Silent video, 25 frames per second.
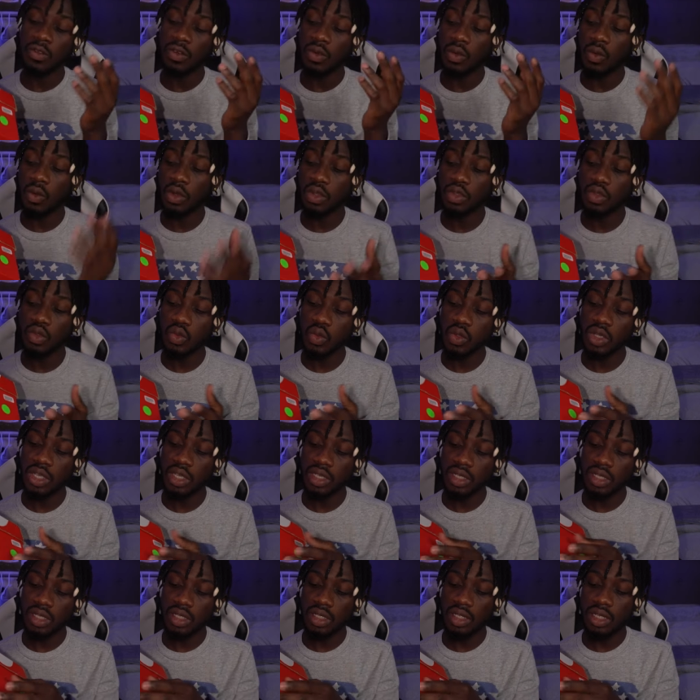for
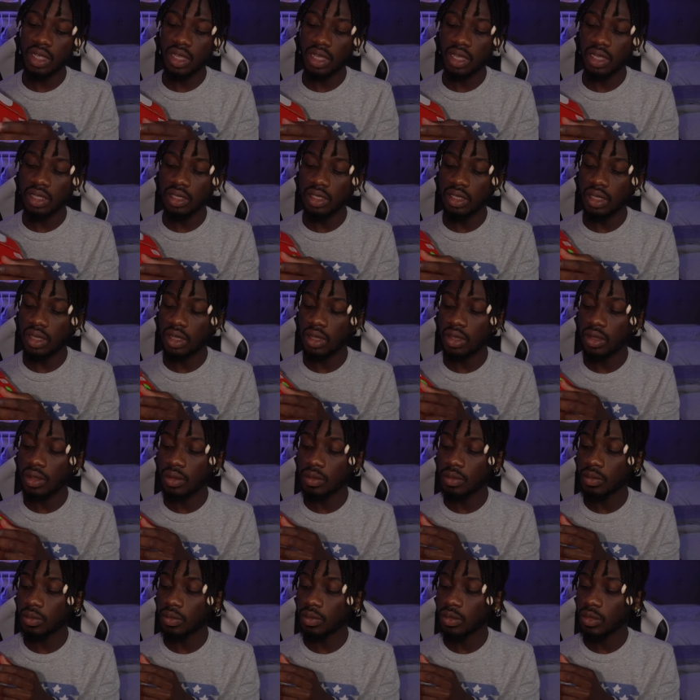120, and
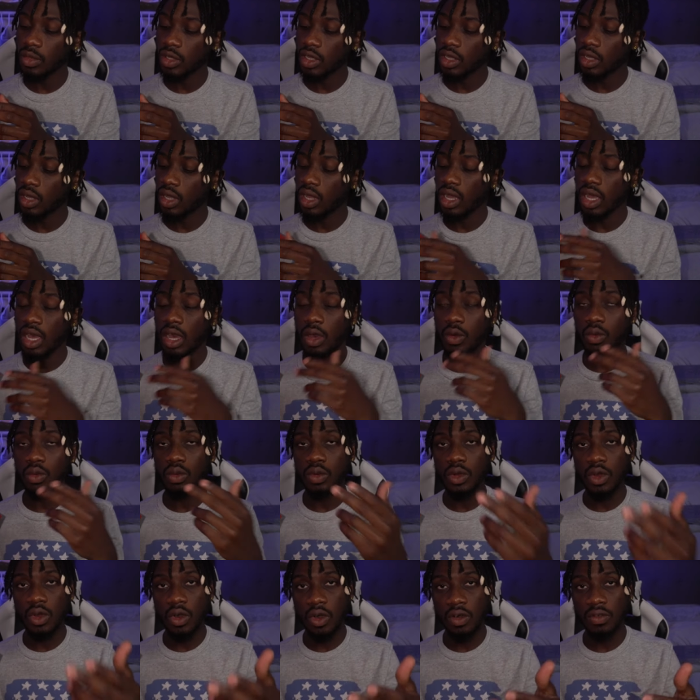I
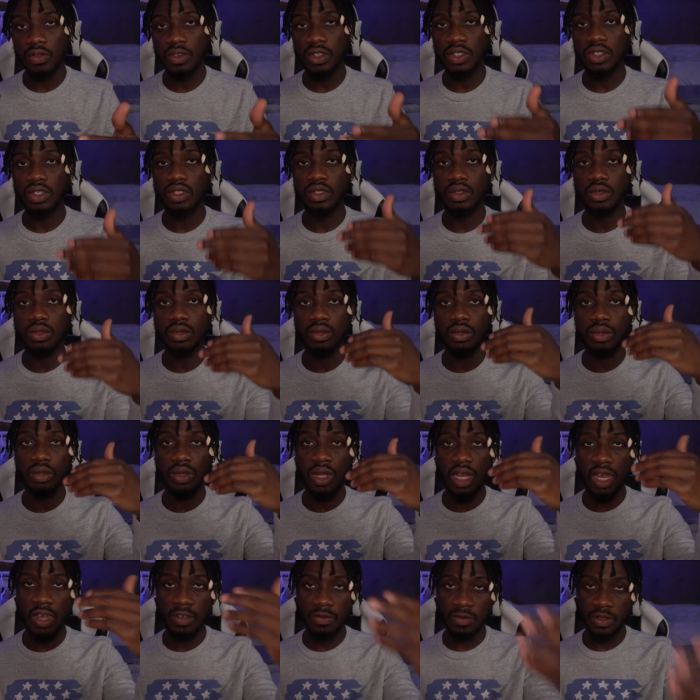will cover the
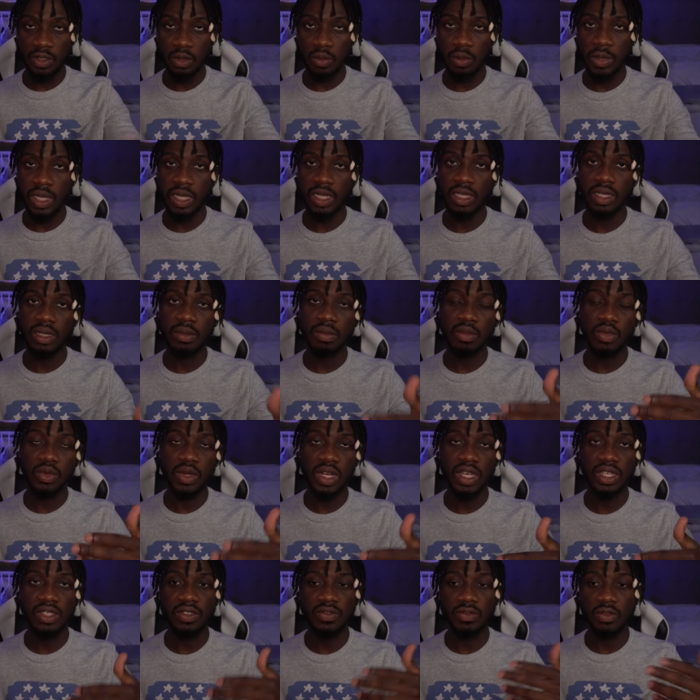aftermarket
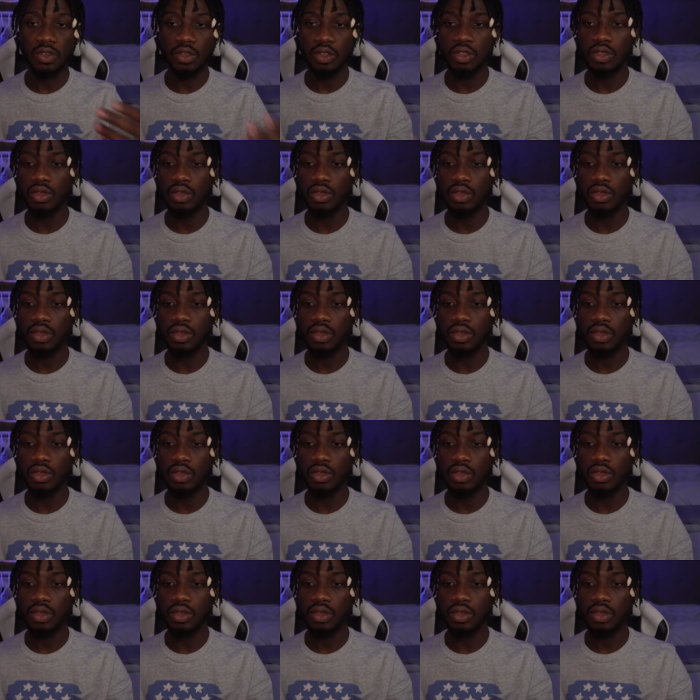price for